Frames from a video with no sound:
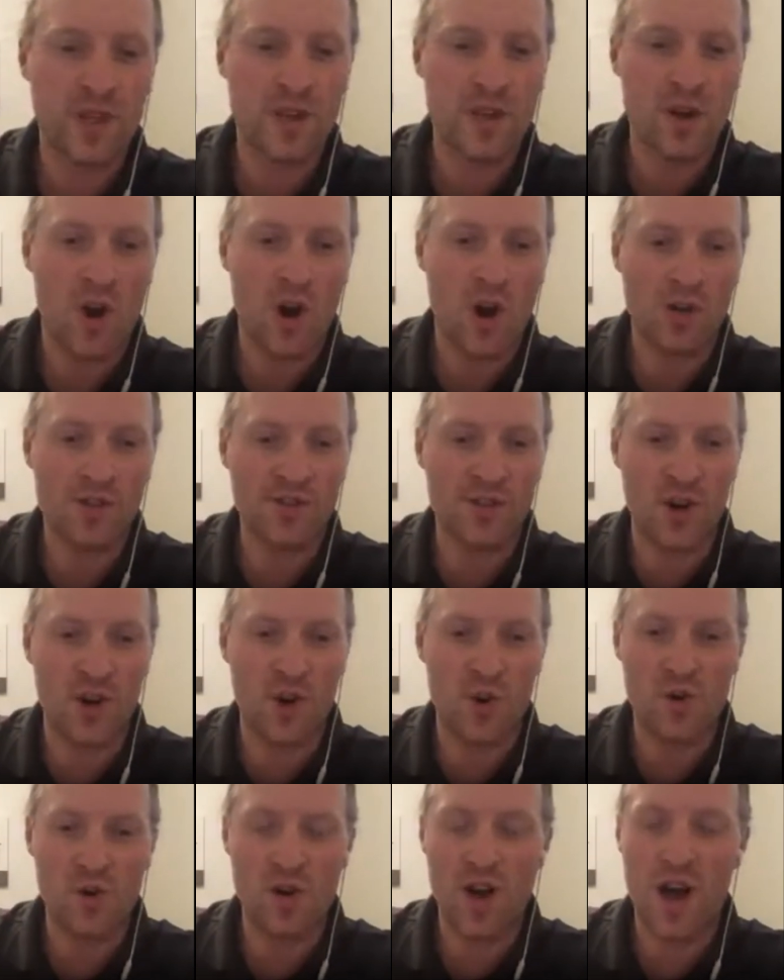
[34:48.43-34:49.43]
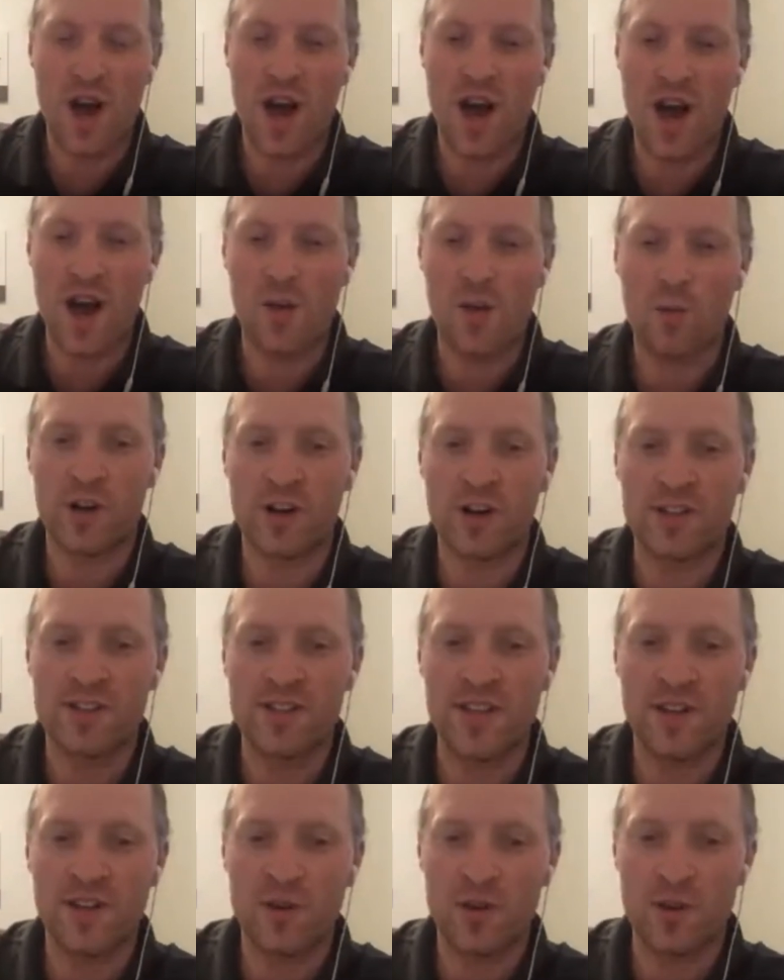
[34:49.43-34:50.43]
Also, we're gonna
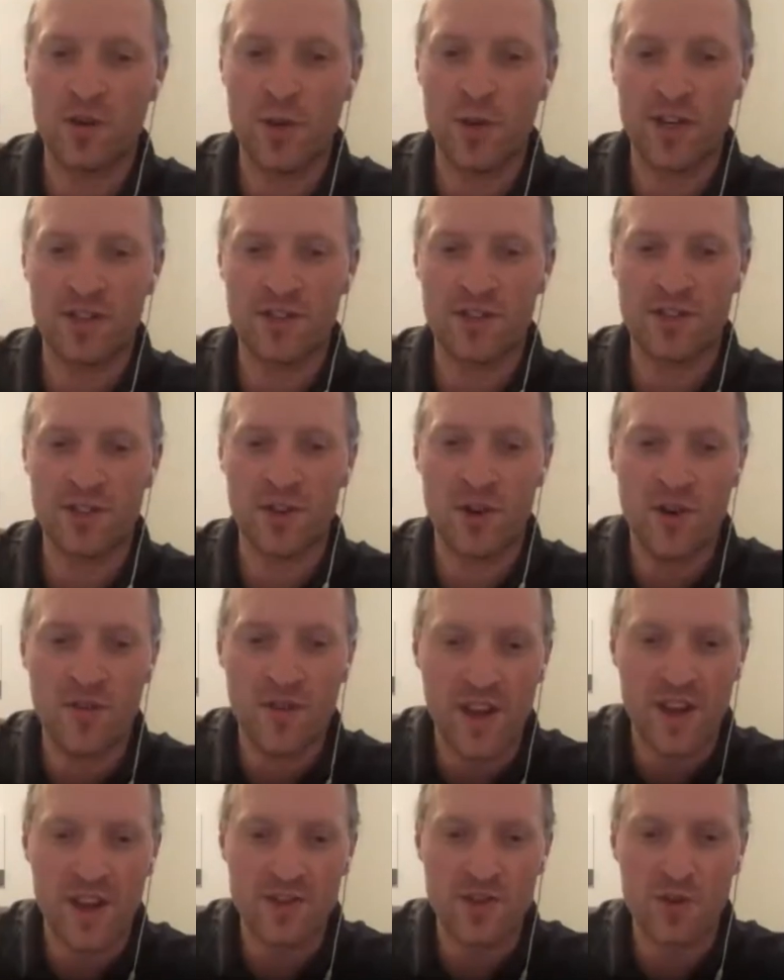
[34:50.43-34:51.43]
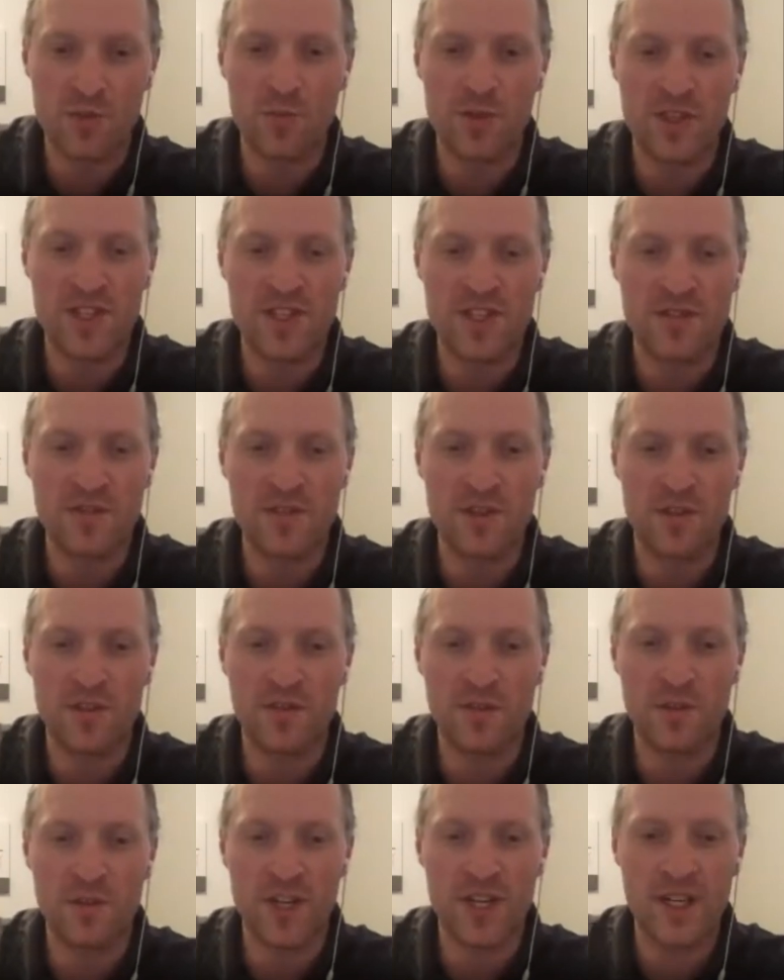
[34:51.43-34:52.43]
send out a quick survey. So please feel
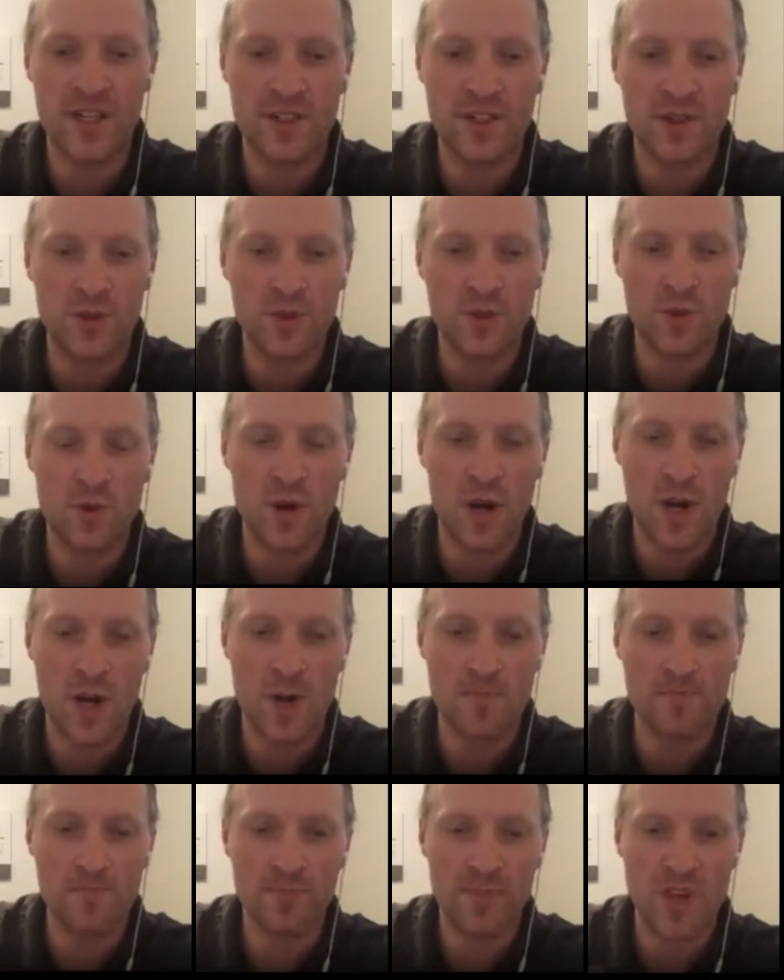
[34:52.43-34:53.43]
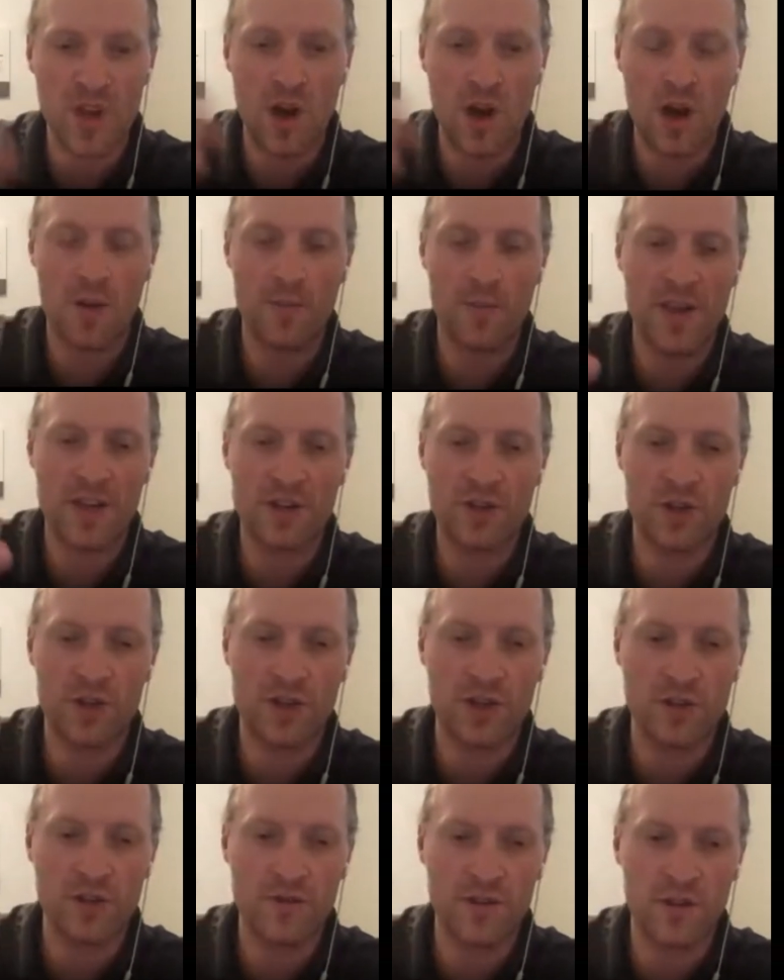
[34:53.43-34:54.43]
free to make sure
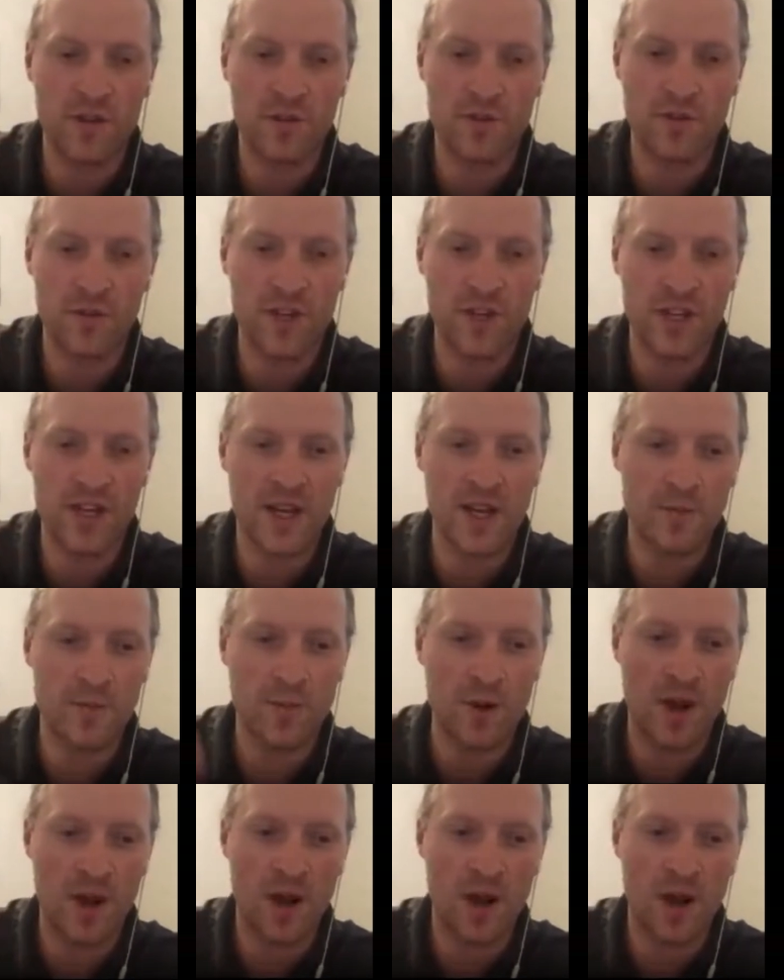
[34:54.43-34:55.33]
you feel free and